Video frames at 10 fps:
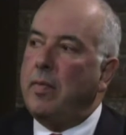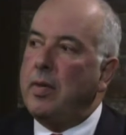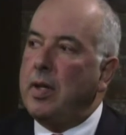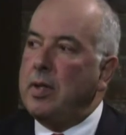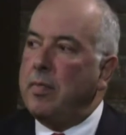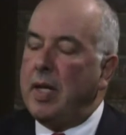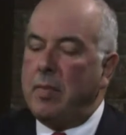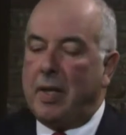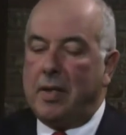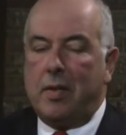of this,
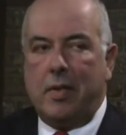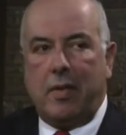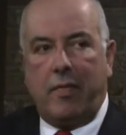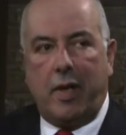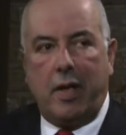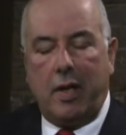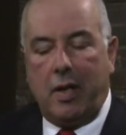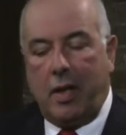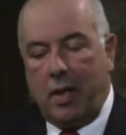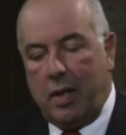but Brazil is a
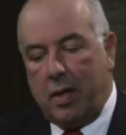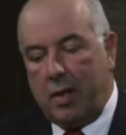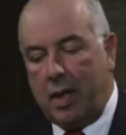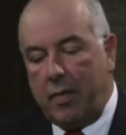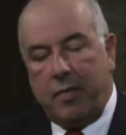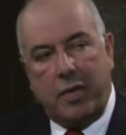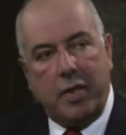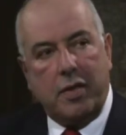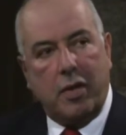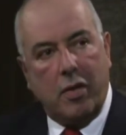very uh,
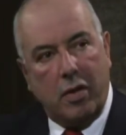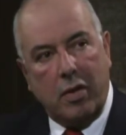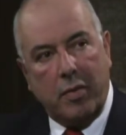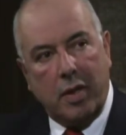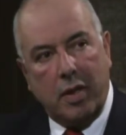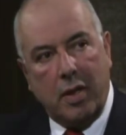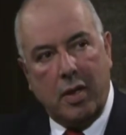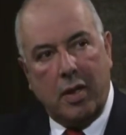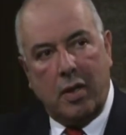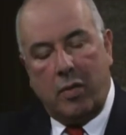diverse economy.
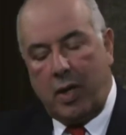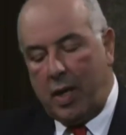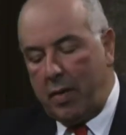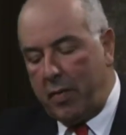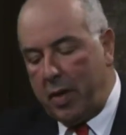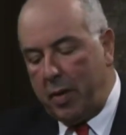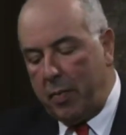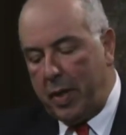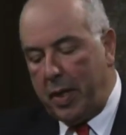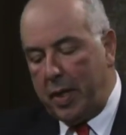We have
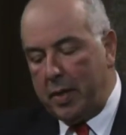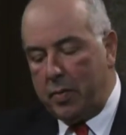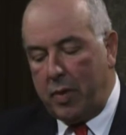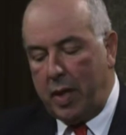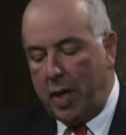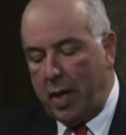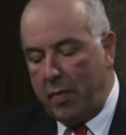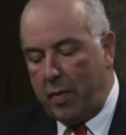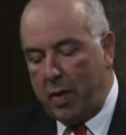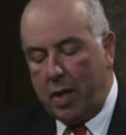airplanes, we
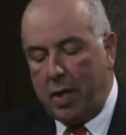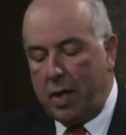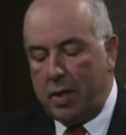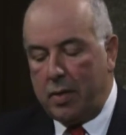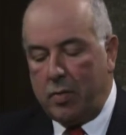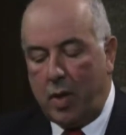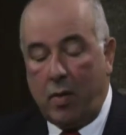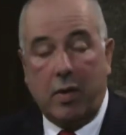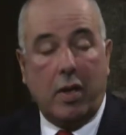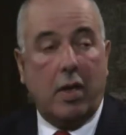have cars,
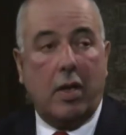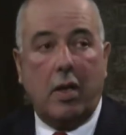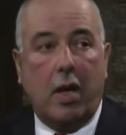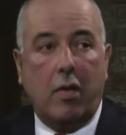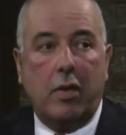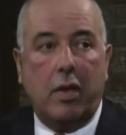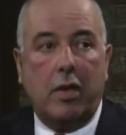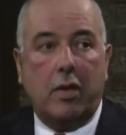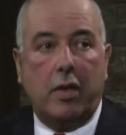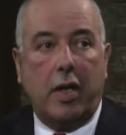all the, all the
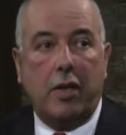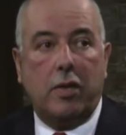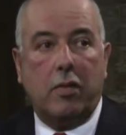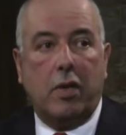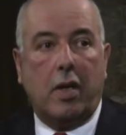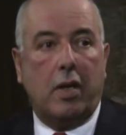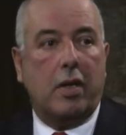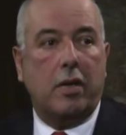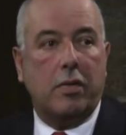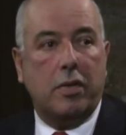international car
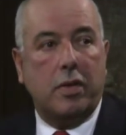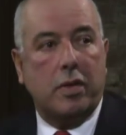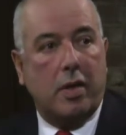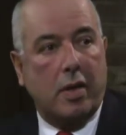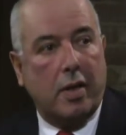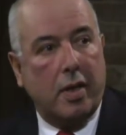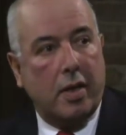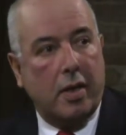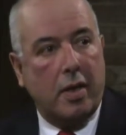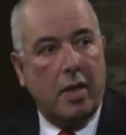industries are
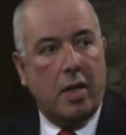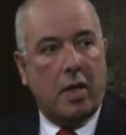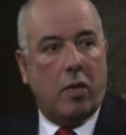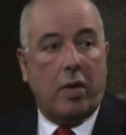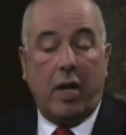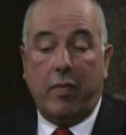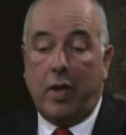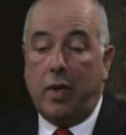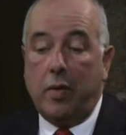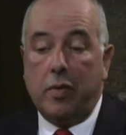there. We have a
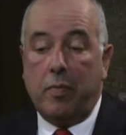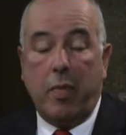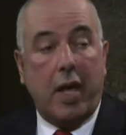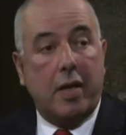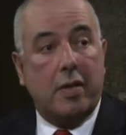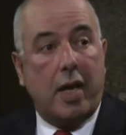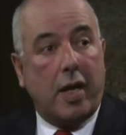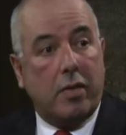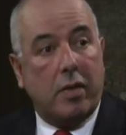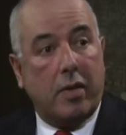huge bank
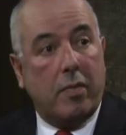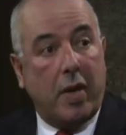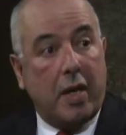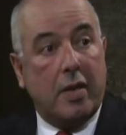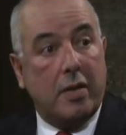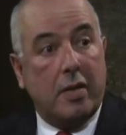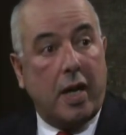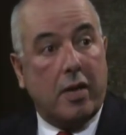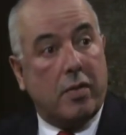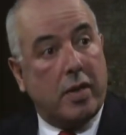sector, banking
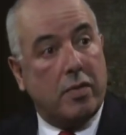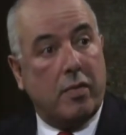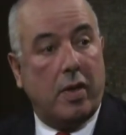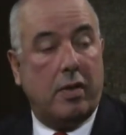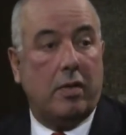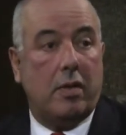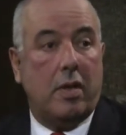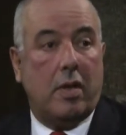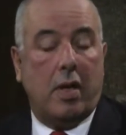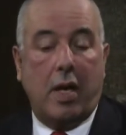sector as well.
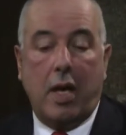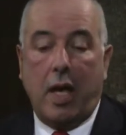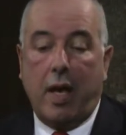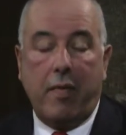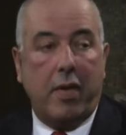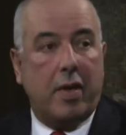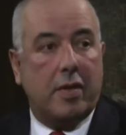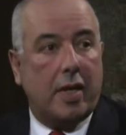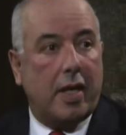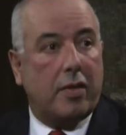Everything
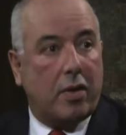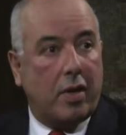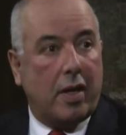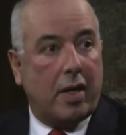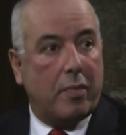is electronic